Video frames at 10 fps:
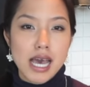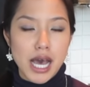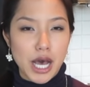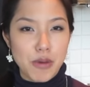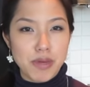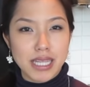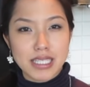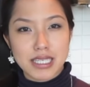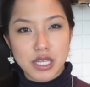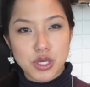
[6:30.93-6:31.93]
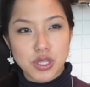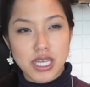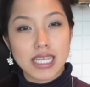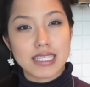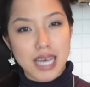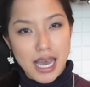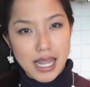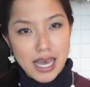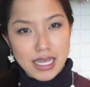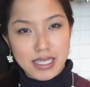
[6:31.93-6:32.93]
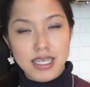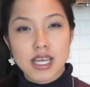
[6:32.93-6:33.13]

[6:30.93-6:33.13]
And that's another thing in Thailand,